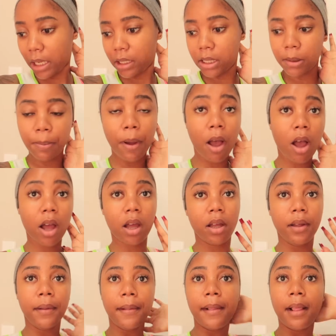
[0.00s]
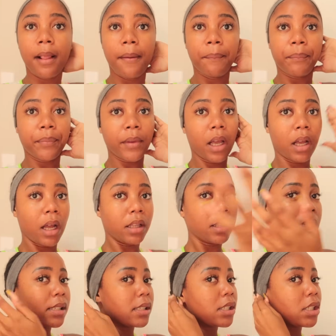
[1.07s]
spa?
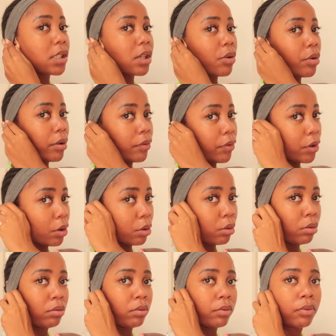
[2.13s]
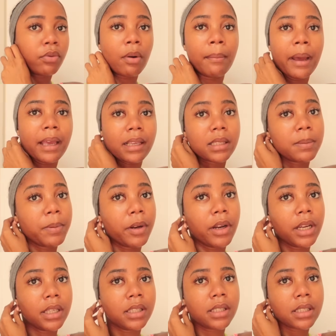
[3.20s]
This is just a review from my
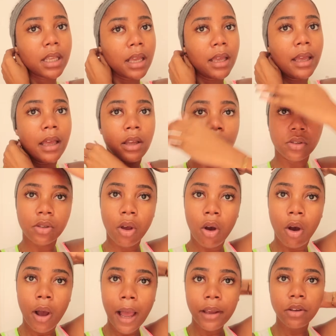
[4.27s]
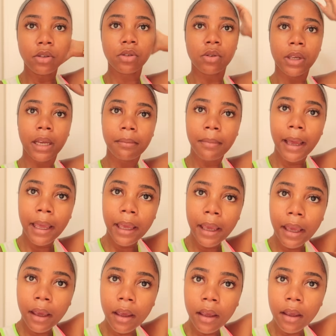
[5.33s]
experience. So I used to get my
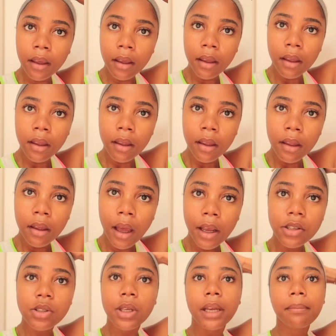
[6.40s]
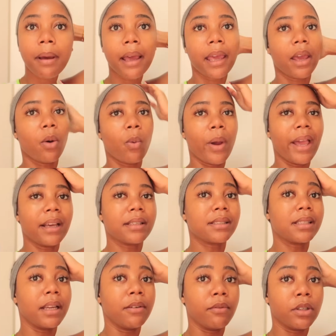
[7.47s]
hair
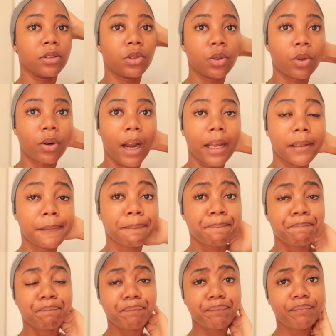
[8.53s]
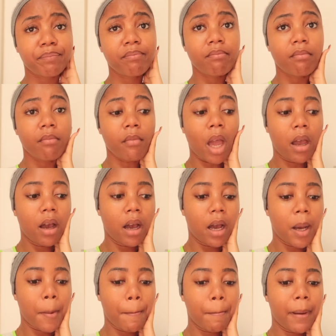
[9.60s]
waxed in Ventugrad,
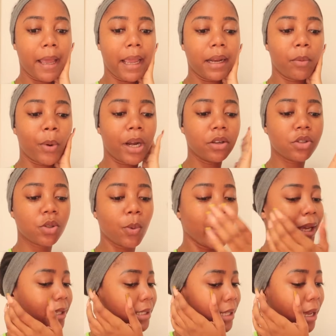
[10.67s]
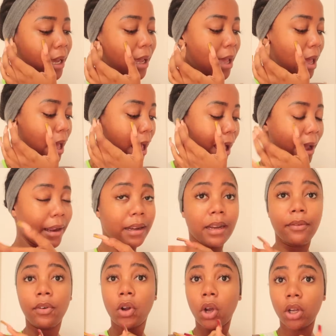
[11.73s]
and when I used to wax there, I
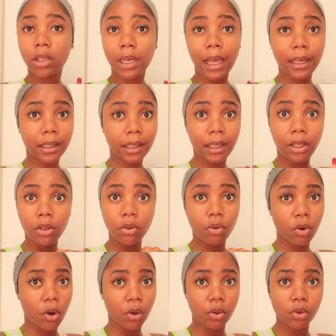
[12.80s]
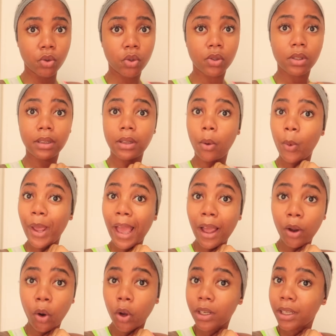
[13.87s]
never got like ingrowns the way
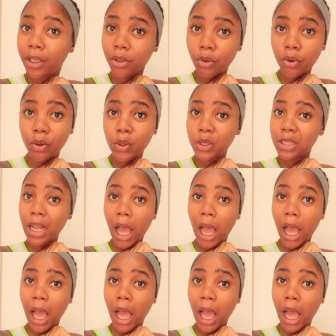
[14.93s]
I got ingrowns